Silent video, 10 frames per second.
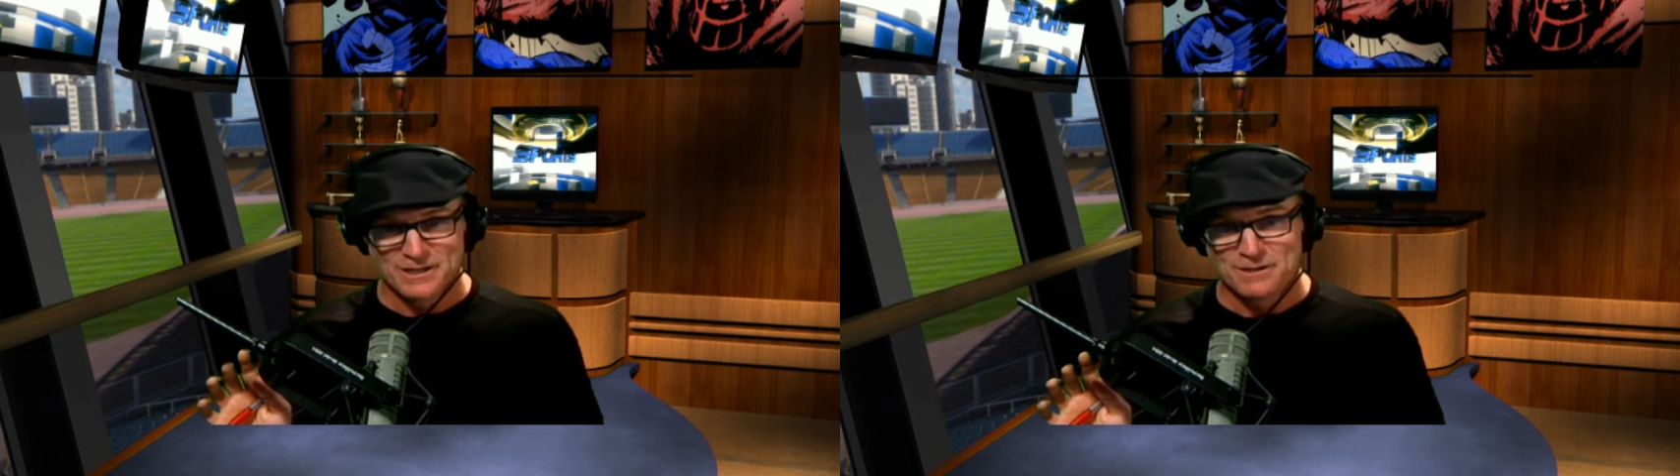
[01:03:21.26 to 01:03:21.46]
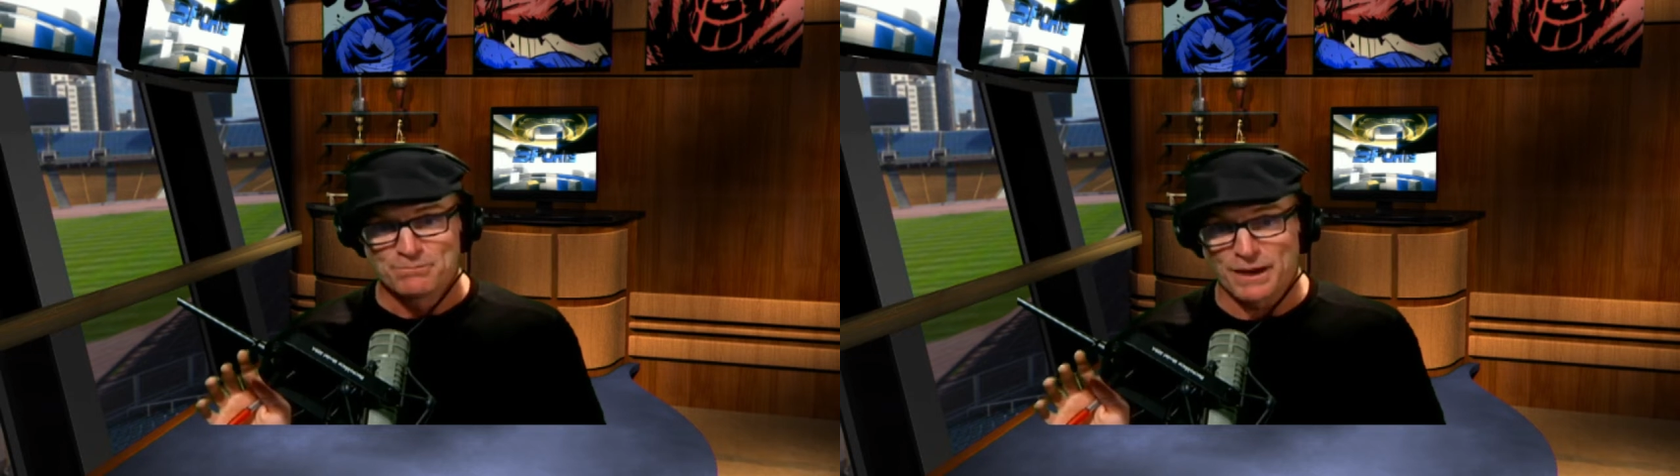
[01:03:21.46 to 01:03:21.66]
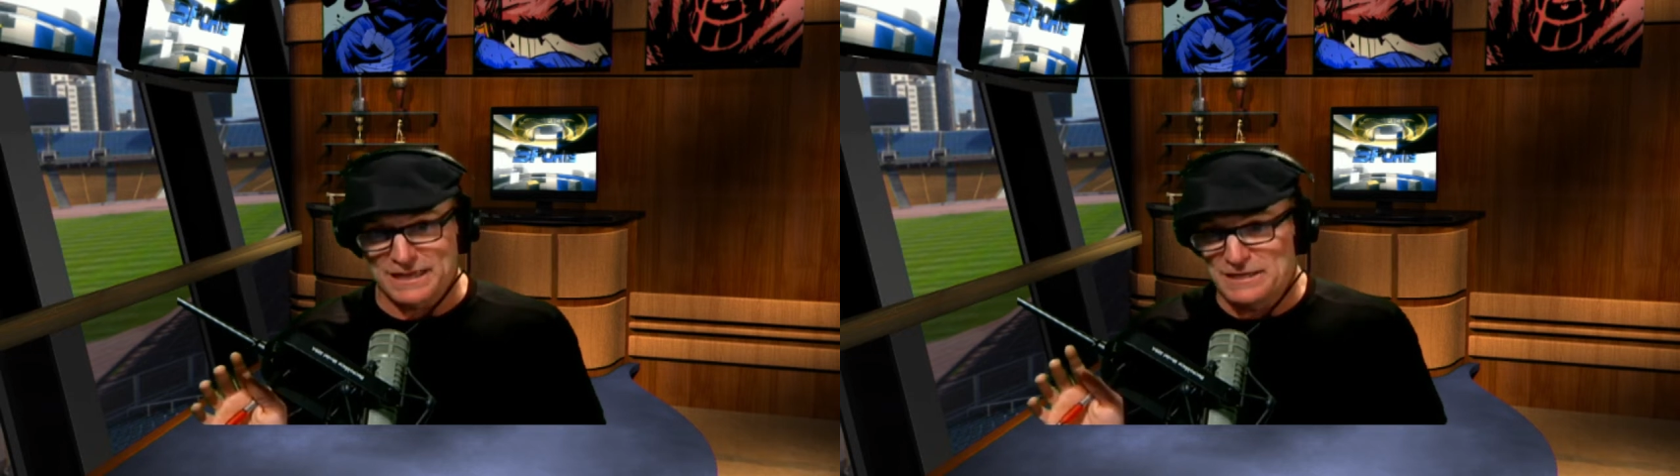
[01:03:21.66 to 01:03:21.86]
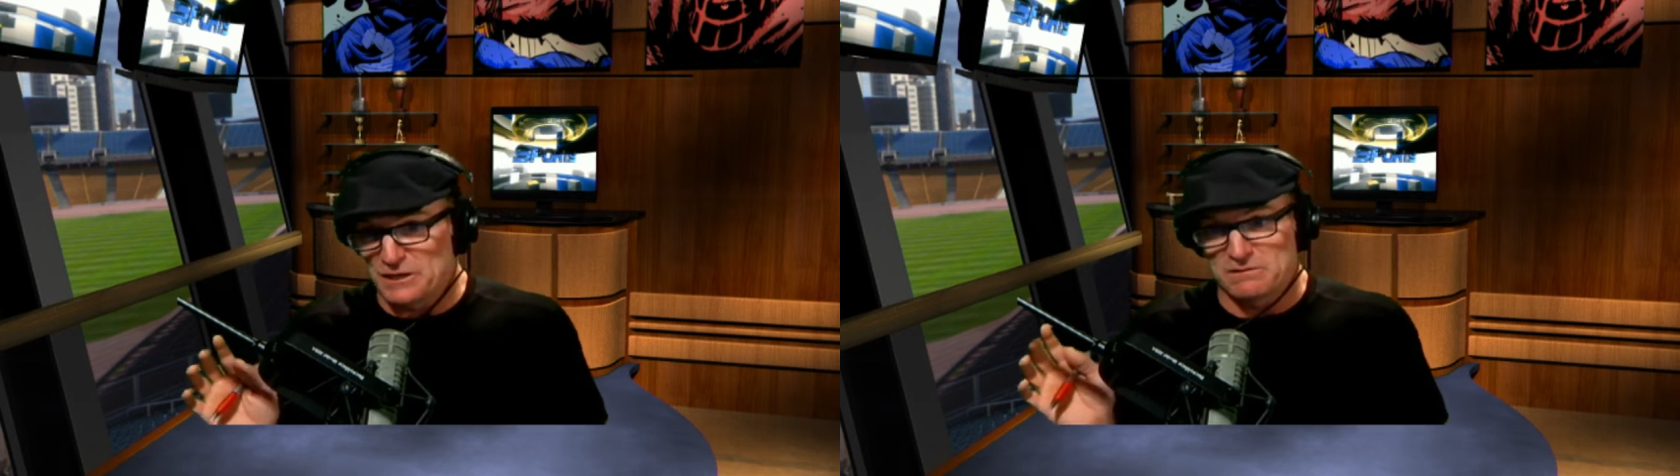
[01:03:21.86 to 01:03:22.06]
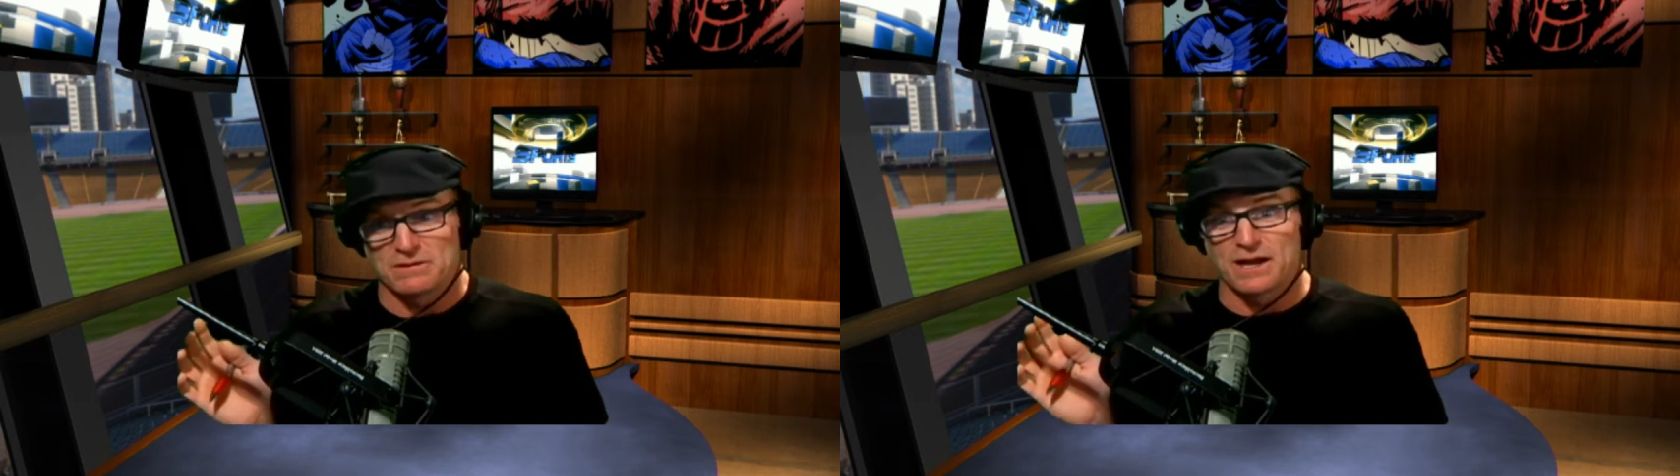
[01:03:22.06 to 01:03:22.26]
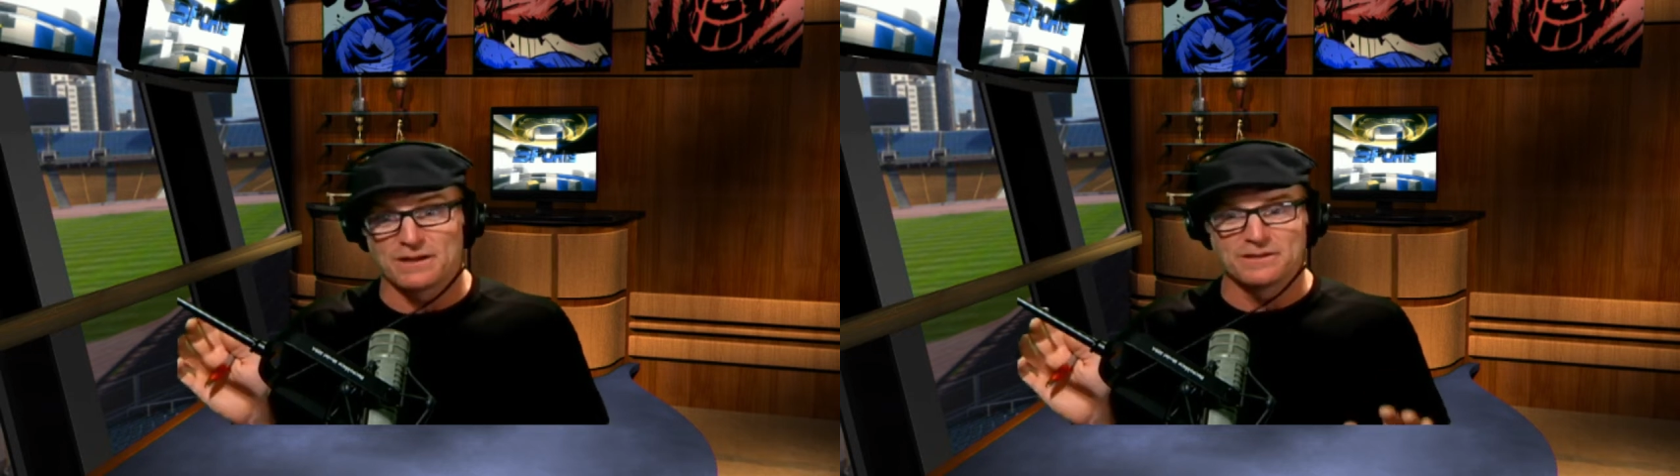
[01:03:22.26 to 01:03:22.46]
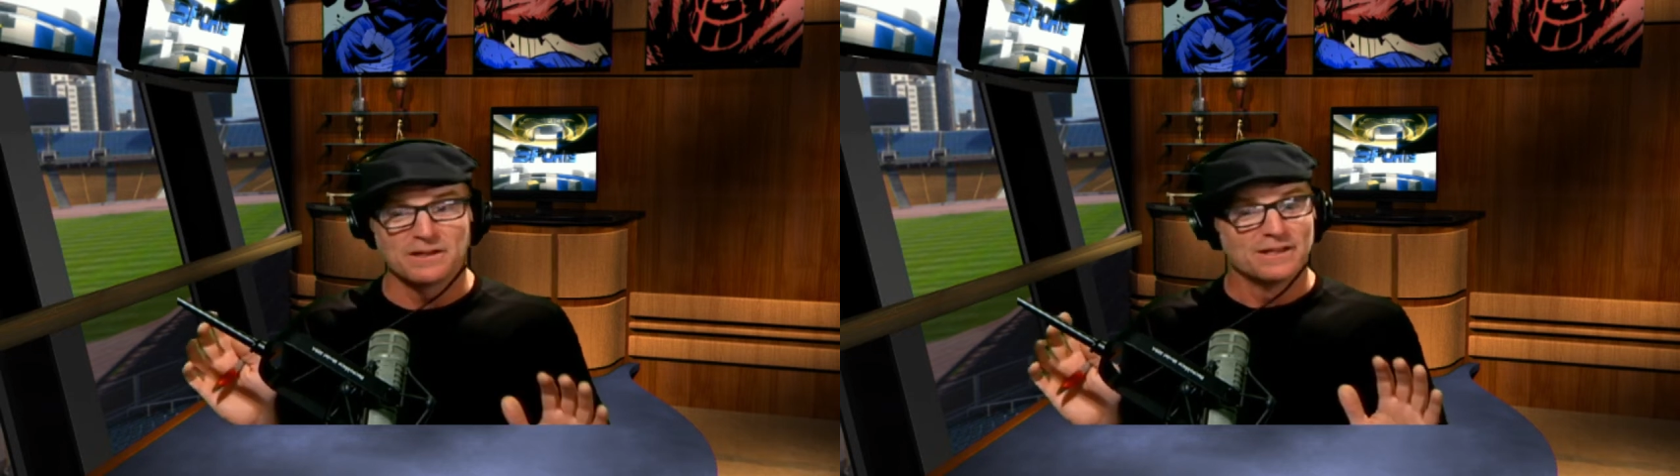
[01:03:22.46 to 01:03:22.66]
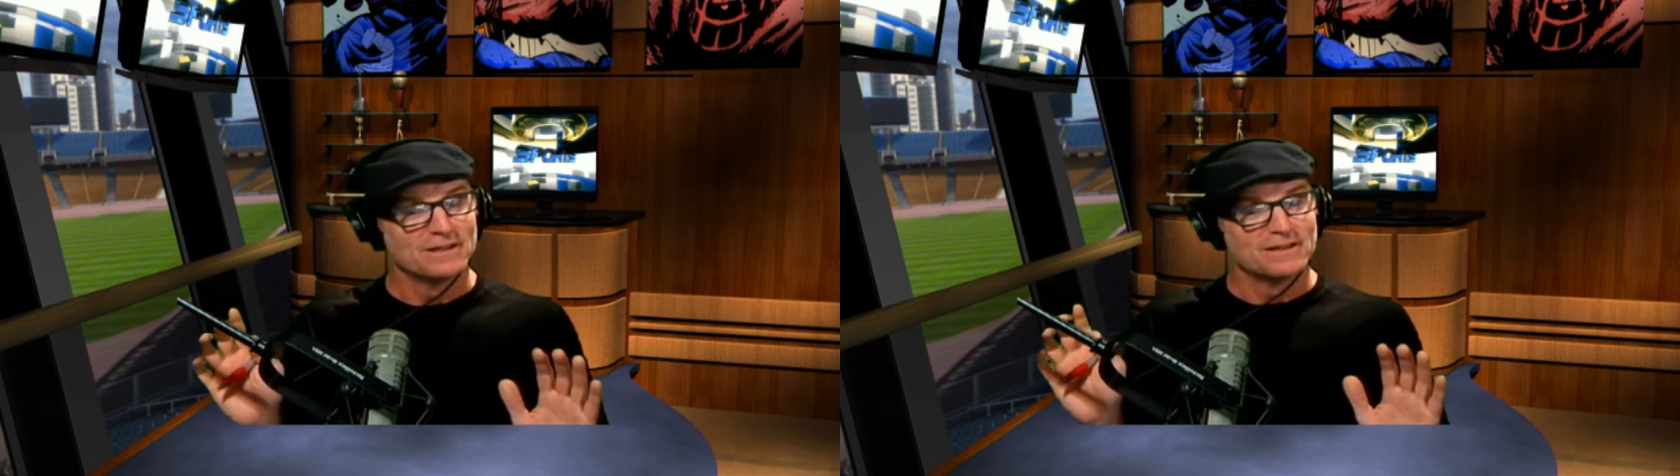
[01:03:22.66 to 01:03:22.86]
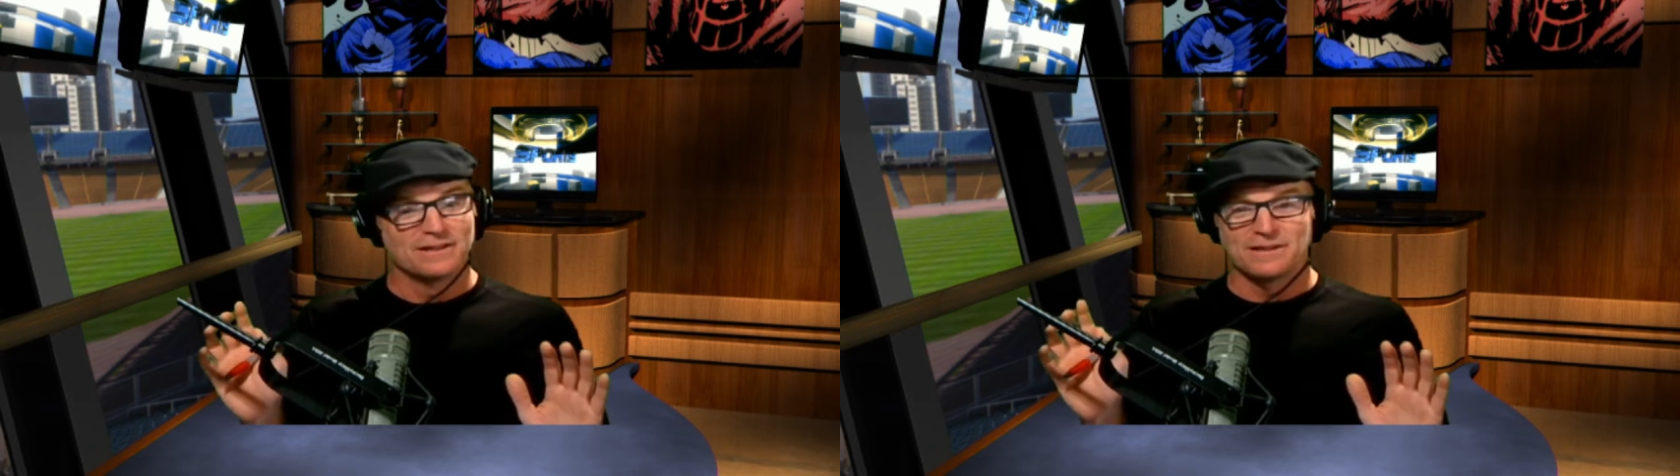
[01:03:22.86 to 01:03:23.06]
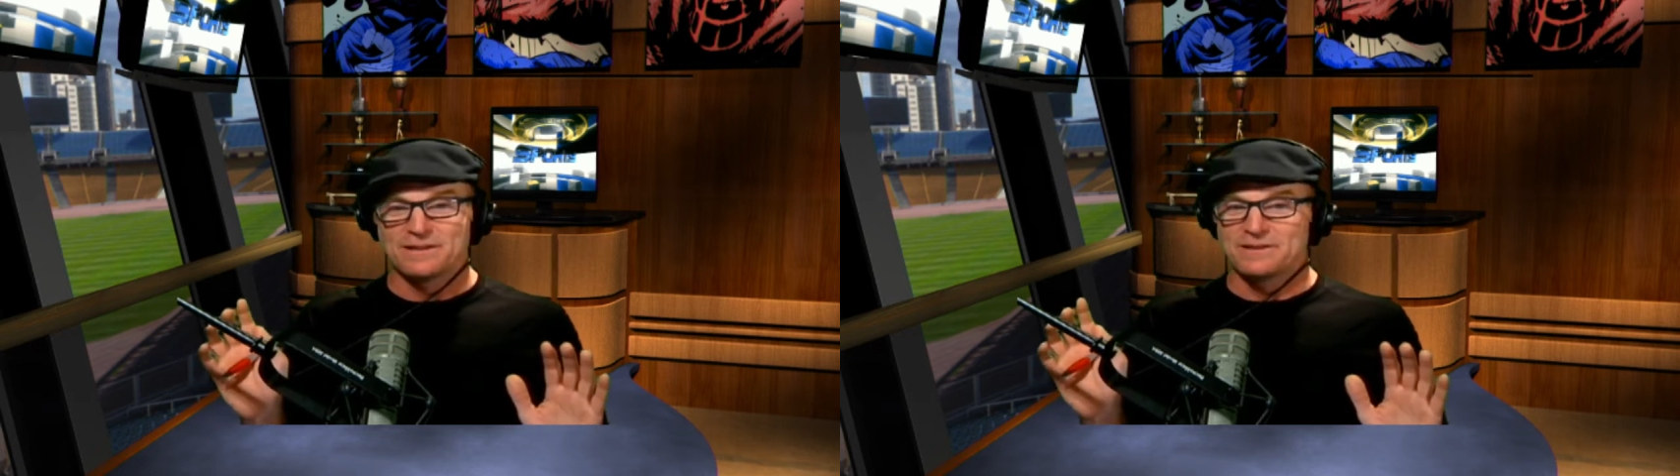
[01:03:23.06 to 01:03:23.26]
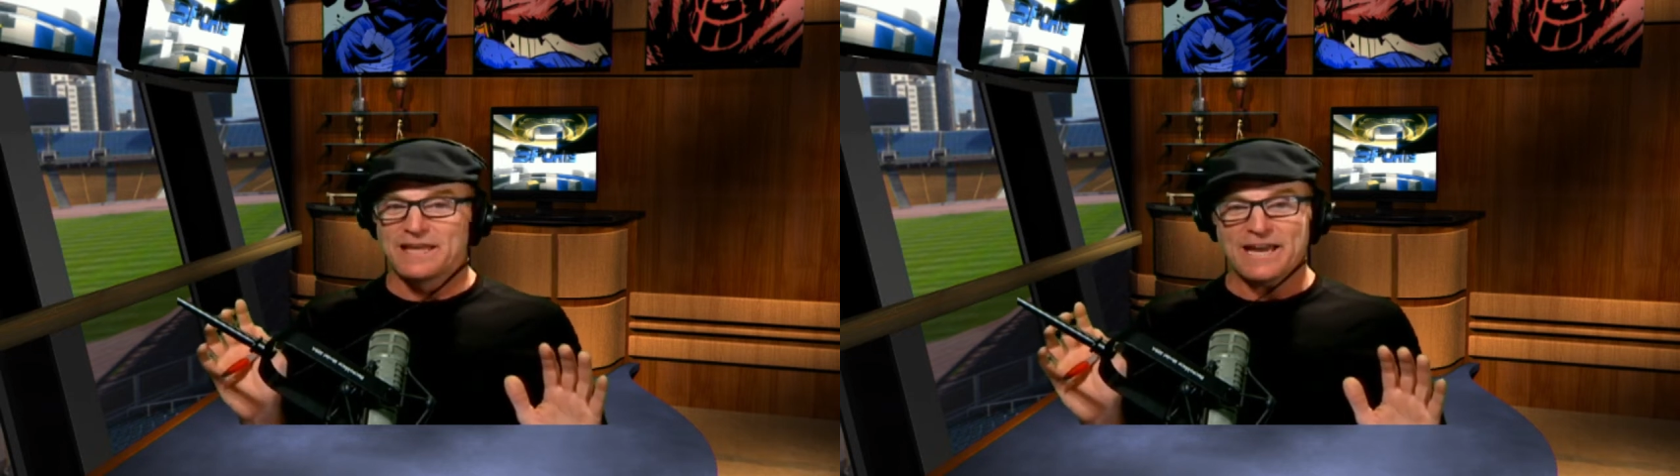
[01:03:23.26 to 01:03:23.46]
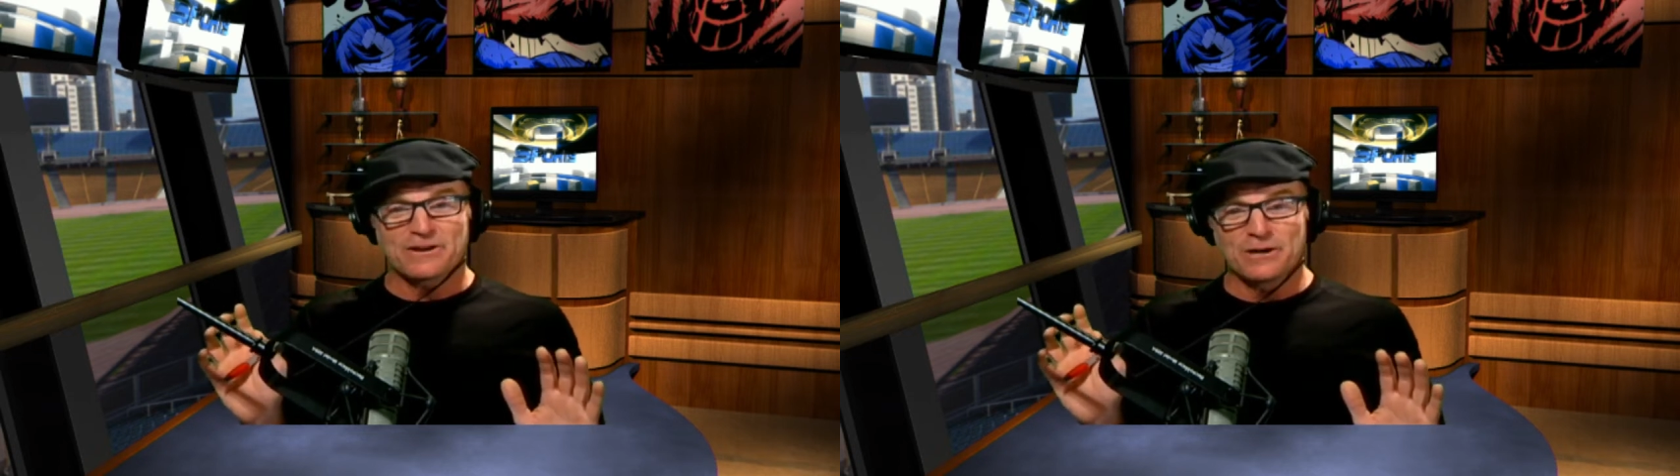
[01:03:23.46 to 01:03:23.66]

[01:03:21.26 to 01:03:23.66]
But that